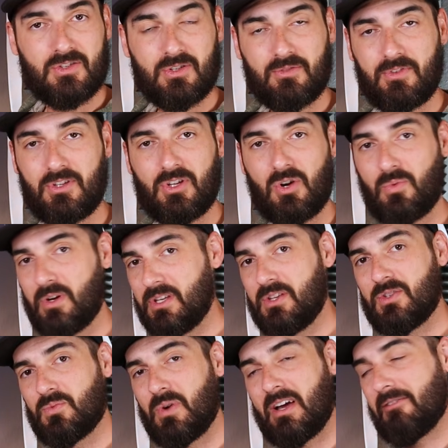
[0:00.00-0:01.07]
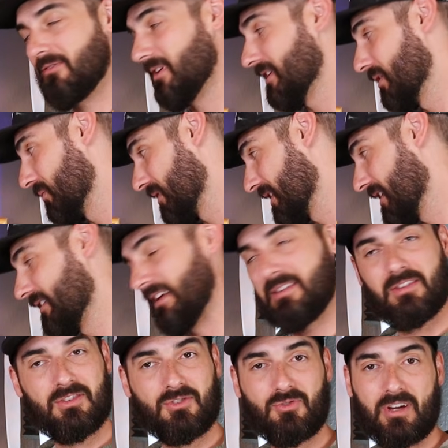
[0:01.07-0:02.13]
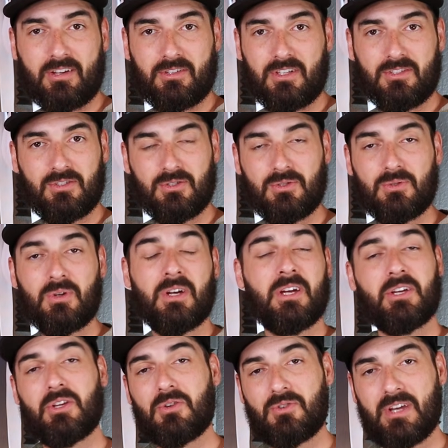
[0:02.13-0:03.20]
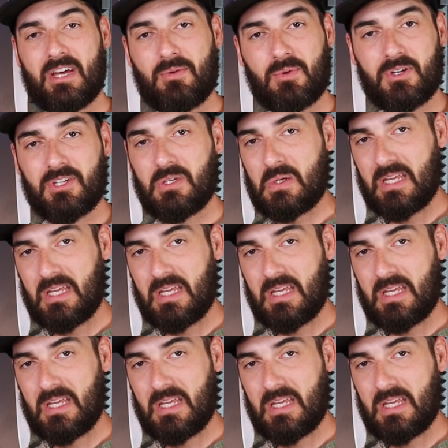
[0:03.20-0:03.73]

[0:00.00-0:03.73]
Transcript: So if you don't want to use Wi-Fi and you want to connect this directly to your network, you